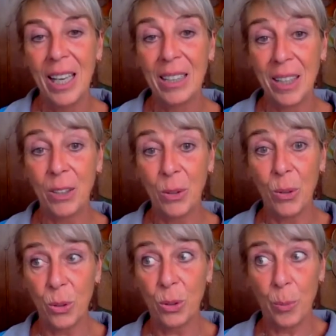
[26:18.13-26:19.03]
I
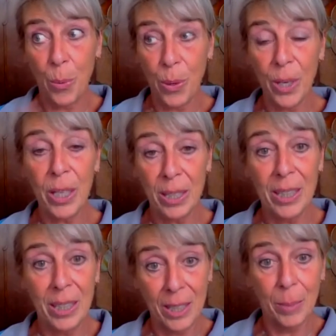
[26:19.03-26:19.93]
told you, the
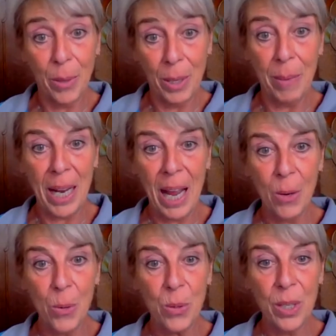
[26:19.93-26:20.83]
little boy in my
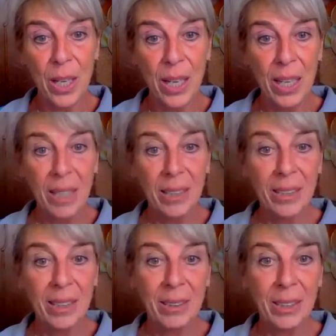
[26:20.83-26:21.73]
house,
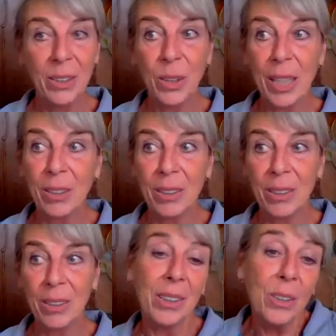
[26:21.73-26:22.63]
you can
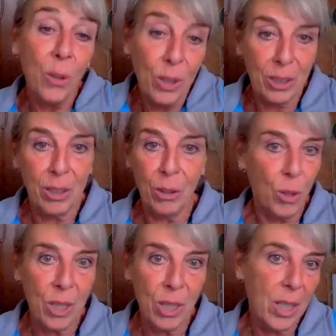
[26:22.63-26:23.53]
call it
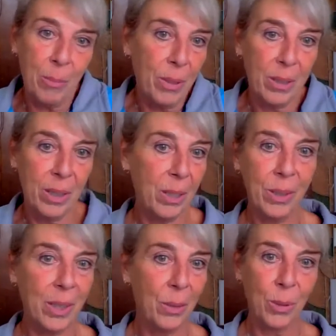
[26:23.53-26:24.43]
curiosity, but it
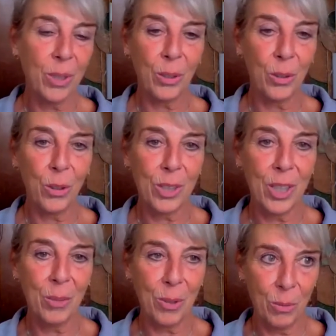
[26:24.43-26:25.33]
was not curiosity.
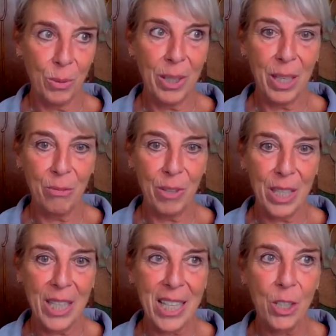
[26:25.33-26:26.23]
It was really
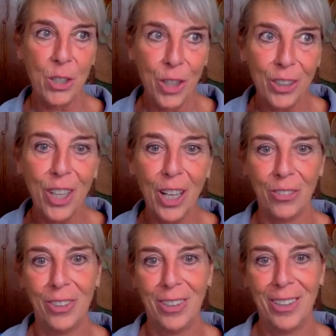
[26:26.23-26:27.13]
invasion. It is not
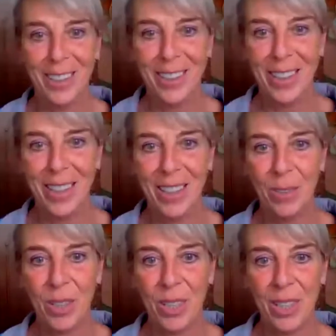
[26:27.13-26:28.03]
done.
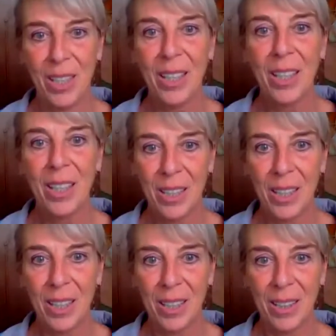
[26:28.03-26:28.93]
Was.
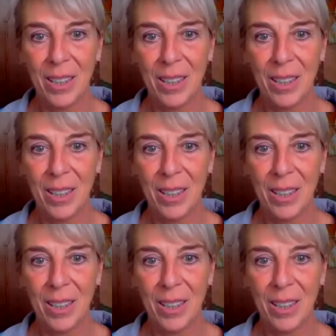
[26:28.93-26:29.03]
Yeah,